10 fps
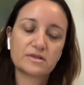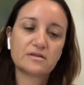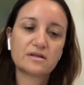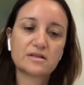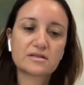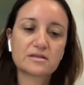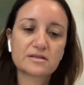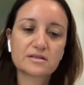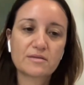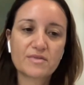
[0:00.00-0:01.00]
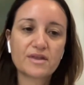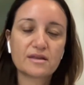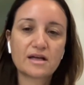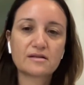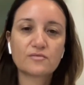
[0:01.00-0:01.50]
This is
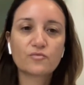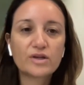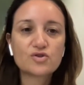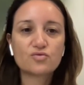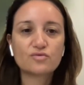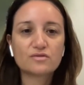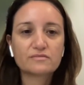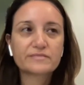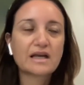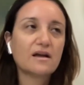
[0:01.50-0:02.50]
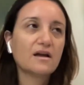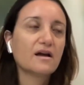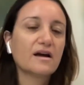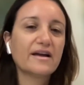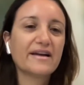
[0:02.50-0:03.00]
something that we should
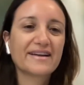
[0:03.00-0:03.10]
how